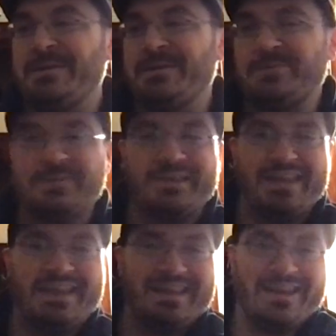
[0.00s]
Really
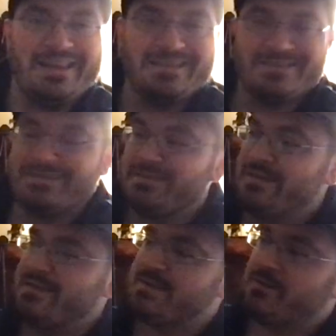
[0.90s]
neat, and it's
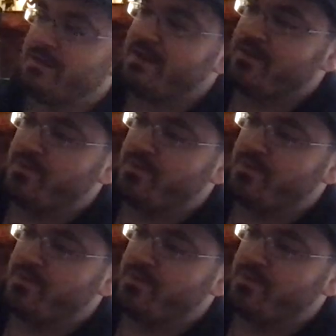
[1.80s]
held together